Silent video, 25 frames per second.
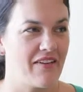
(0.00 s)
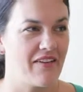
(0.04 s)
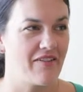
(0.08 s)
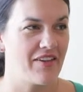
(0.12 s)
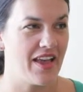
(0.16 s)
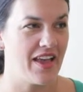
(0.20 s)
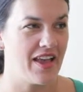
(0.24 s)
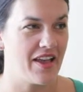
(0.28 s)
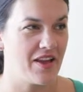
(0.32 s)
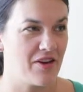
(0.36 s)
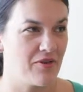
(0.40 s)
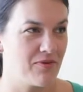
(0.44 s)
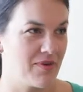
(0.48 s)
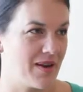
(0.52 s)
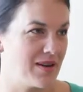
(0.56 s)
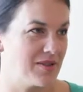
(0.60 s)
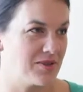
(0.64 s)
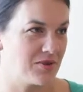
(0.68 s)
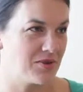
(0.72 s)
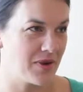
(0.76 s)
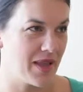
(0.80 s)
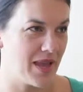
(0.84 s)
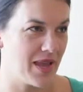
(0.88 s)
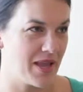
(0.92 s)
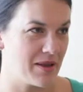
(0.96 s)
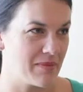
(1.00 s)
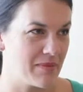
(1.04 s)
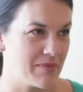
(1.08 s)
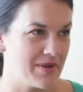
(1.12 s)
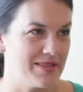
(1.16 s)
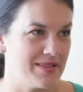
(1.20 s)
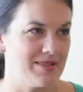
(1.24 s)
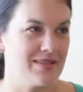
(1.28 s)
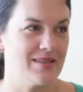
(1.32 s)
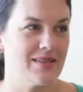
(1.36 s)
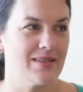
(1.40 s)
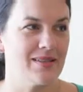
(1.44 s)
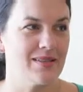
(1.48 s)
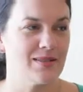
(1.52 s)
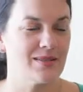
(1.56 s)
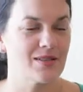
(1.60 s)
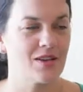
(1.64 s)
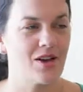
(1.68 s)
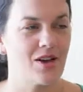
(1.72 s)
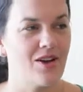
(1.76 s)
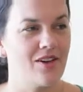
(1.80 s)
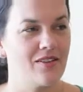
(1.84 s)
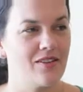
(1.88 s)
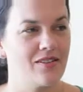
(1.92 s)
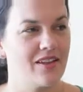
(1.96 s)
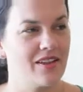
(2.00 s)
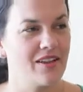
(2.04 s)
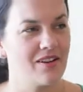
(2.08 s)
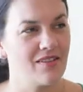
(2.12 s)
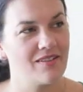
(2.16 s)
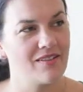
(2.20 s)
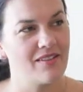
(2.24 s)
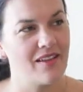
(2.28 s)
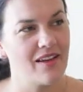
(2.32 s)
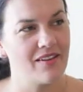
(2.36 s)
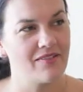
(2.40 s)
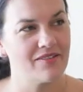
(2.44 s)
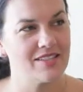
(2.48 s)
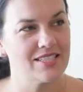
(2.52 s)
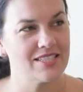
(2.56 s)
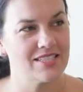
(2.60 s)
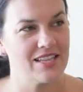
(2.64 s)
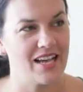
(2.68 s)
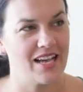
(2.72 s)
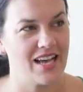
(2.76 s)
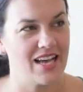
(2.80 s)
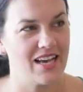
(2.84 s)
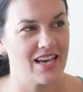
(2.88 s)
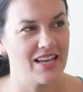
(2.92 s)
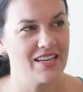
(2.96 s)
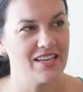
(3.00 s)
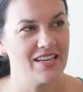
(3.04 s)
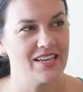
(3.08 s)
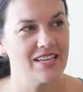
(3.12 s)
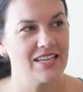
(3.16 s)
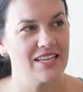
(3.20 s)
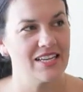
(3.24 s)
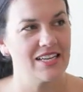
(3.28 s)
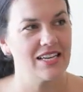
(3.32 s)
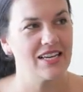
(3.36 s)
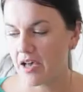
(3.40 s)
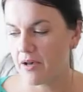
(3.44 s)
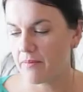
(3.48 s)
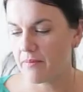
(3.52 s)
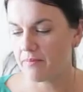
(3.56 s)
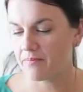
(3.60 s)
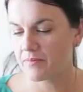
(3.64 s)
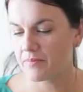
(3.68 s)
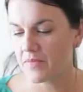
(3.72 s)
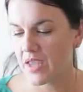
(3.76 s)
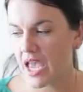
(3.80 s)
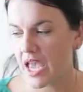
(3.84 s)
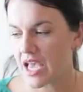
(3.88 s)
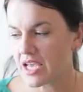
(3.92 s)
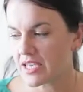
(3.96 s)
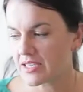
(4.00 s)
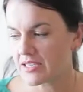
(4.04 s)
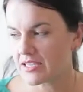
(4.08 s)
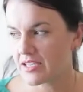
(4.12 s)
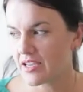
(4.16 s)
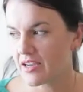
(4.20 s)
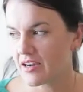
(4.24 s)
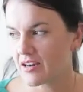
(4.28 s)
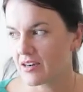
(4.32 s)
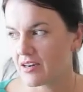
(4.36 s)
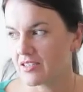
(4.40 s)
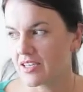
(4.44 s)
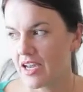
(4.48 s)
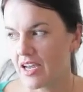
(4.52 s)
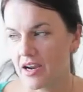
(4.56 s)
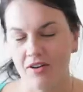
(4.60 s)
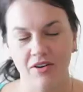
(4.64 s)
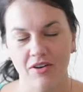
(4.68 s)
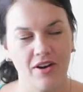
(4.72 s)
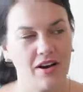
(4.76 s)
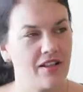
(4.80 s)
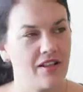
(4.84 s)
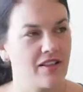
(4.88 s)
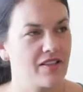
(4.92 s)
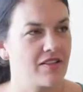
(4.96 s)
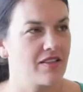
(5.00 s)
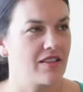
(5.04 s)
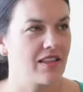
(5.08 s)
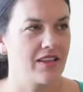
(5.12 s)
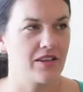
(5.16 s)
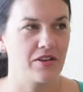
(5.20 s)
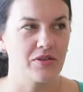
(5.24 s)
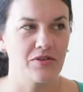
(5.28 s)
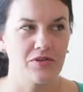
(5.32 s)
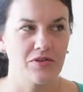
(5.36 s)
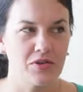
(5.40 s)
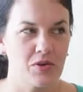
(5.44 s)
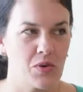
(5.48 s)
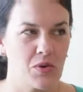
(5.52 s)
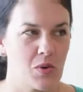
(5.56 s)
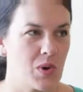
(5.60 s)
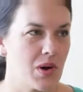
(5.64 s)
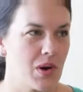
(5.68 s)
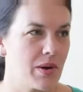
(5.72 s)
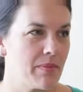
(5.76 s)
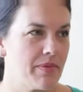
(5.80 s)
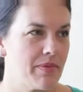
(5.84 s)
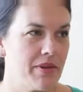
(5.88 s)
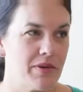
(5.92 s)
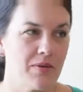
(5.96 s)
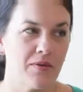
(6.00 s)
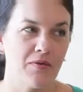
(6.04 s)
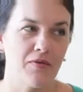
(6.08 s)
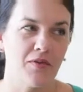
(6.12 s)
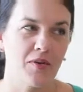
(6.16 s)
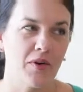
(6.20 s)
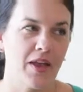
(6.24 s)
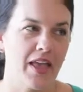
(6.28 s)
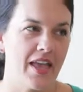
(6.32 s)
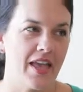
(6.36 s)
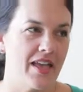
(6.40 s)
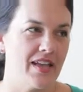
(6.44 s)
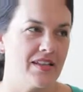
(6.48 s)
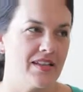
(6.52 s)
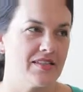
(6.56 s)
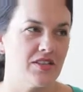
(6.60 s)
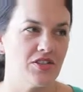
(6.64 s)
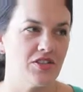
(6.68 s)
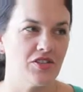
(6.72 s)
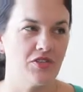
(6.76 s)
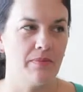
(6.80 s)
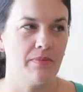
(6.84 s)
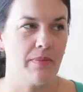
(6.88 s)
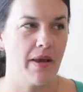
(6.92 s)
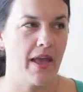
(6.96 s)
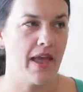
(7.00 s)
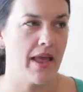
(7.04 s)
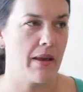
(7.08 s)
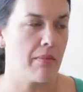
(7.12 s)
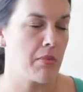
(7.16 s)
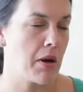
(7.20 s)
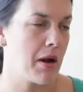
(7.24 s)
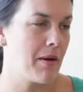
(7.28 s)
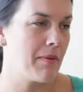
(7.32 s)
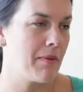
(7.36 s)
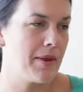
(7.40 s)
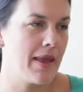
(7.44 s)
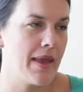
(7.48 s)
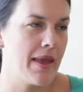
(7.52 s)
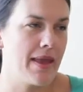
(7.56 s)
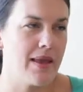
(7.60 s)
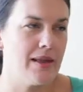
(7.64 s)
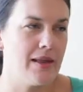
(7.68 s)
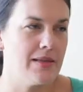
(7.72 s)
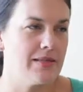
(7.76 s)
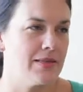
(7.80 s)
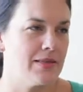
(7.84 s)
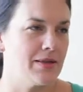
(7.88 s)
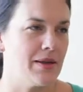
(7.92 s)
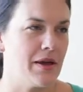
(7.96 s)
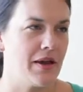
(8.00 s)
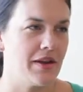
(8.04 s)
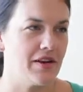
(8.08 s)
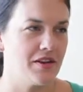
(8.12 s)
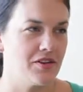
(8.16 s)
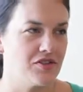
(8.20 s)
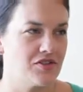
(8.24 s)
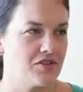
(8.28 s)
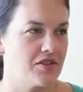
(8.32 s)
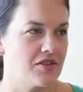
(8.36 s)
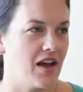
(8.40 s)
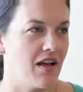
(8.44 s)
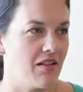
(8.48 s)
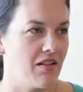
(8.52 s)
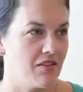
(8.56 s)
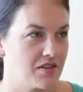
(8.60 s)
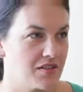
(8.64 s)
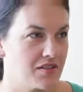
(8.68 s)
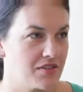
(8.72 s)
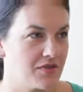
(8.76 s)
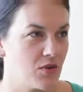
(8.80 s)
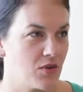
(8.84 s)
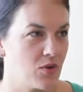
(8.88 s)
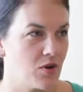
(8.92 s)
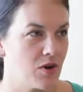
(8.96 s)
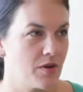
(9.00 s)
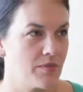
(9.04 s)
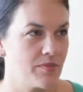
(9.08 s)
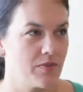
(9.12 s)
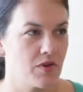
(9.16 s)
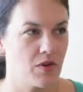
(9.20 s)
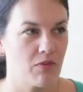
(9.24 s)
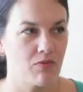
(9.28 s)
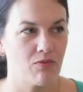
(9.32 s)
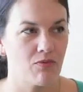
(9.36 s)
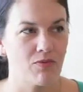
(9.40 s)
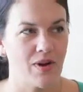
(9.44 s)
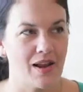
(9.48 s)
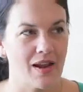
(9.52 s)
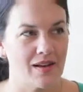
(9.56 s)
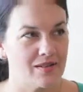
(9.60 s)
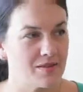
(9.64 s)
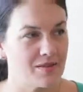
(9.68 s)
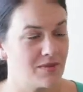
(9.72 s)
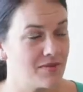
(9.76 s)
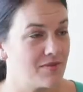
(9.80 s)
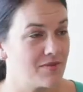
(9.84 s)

A rental cake business called Little Love Design. Cakes, they're decorated, the couture, beautiful cakes that you pay probably $800 to $900 for. Rent them